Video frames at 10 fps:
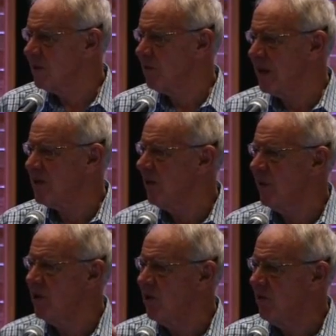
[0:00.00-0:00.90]
especially
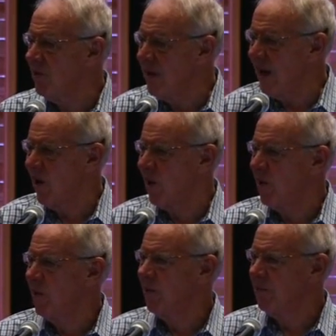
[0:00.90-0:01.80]
when you
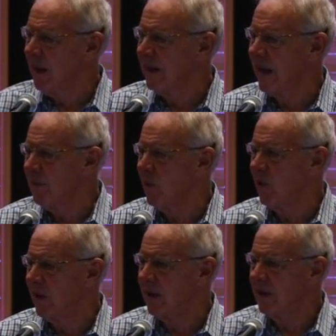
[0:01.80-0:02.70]
know Monday
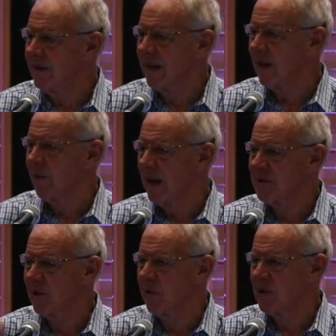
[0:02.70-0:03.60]
morning they're going to
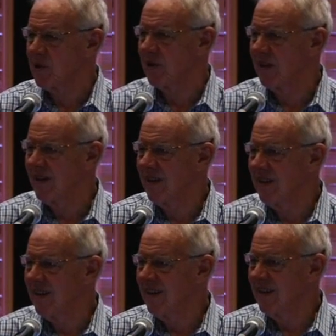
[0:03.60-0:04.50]
ask the question.
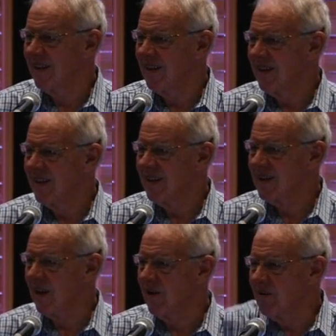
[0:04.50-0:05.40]

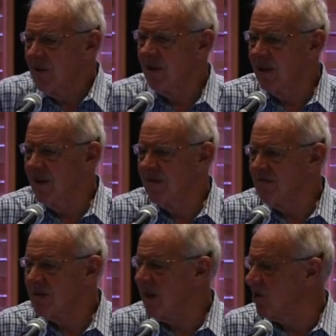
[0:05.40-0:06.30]
So
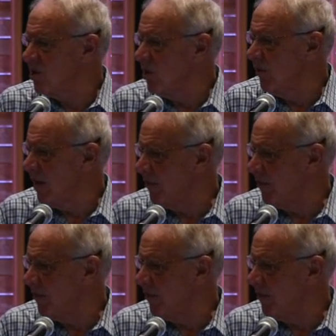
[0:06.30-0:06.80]
set yourself